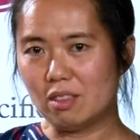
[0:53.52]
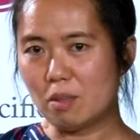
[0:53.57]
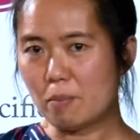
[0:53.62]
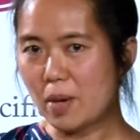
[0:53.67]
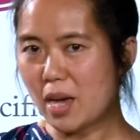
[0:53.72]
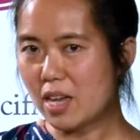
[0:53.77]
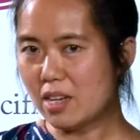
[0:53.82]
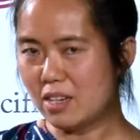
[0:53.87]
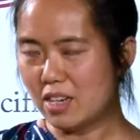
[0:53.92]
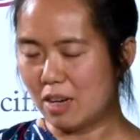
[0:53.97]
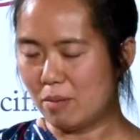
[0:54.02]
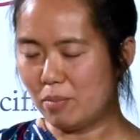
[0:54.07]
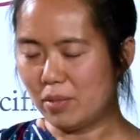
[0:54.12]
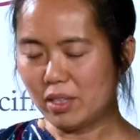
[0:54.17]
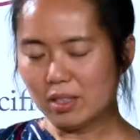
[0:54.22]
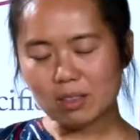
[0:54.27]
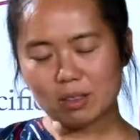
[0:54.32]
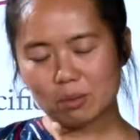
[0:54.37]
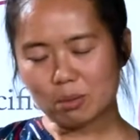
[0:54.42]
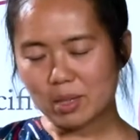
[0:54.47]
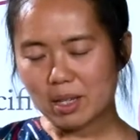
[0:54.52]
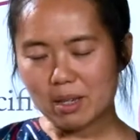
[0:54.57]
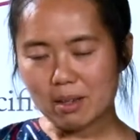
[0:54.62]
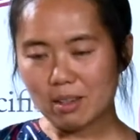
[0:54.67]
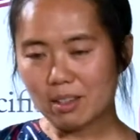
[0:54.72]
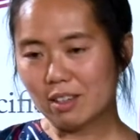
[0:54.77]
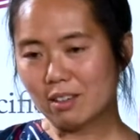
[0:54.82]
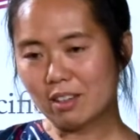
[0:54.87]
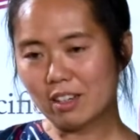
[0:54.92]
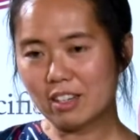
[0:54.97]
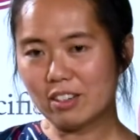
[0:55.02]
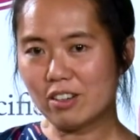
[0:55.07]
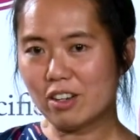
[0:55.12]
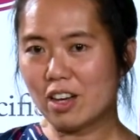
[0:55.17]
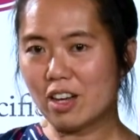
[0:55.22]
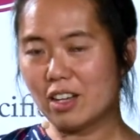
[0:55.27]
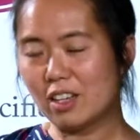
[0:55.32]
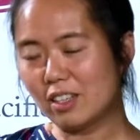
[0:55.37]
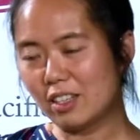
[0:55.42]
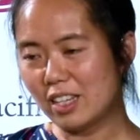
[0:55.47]
the pandemic, we are
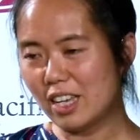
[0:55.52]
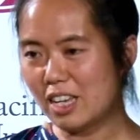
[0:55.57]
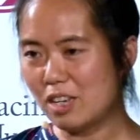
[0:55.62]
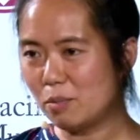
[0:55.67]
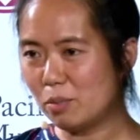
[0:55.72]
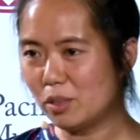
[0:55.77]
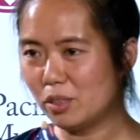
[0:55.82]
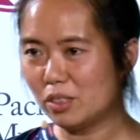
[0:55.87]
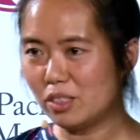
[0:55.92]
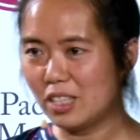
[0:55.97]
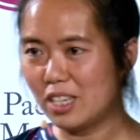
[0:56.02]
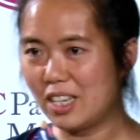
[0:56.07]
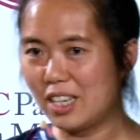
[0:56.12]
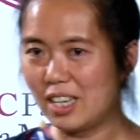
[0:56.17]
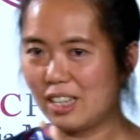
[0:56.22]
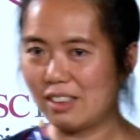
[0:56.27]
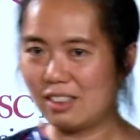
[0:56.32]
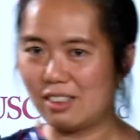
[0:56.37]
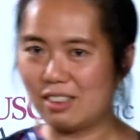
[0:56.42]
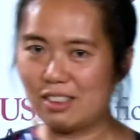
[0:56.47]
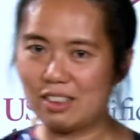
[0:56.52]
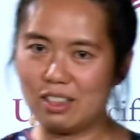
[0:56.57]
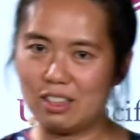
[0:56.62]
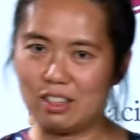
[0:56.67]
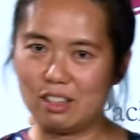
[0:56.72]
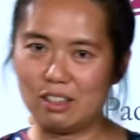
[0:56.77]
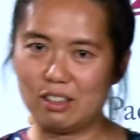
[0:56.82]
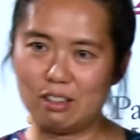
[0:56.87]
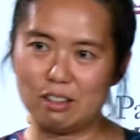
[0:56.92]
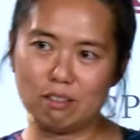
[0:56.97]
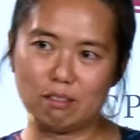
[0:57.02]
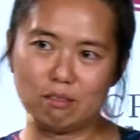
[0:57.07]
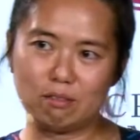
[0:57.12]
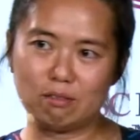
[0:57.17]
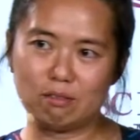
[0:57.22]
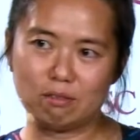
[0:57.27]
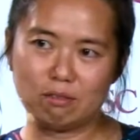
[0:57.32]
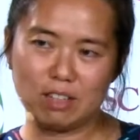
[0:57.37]
not able to get the